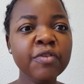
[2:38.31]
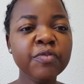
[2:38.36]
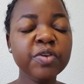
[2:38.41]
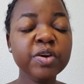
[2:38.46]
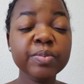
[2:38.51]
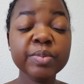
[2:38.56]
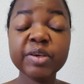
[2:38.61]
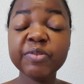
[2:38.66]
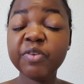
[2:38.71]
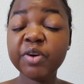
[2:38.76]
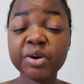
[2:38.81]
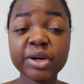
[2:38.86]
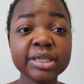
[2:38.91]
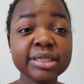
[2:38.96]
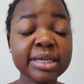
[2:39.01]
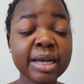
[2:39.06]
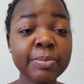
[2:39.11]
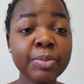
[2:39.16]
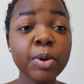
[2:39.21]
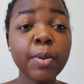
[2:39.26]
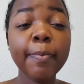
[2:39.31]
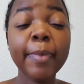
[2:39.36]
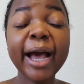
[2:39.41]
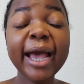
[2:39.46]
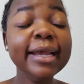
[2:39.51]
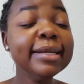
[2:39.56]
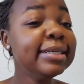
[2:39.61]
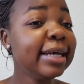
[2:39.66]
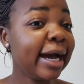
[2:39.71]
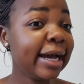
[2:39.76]
For me, for example,
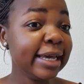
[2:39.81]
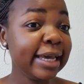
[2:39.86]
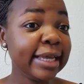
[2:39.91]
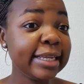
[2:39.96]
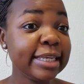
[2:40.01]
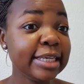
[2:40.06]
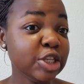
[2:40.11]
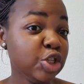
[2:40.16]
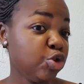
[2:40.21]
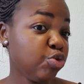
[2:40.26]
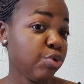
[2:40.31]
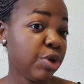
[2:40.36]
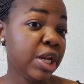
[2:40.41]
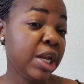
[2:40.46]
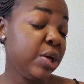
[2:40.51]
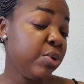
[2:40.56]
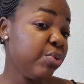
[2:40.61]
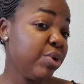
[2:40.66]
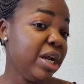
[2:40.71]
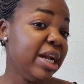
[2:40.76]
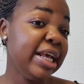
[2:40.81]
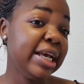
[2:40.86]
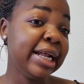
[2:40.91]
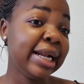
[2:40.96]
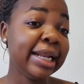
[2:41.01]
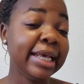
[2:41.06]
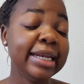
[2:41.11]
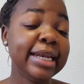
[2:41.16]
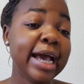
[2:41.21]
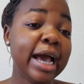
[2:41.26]
my diet is really clean.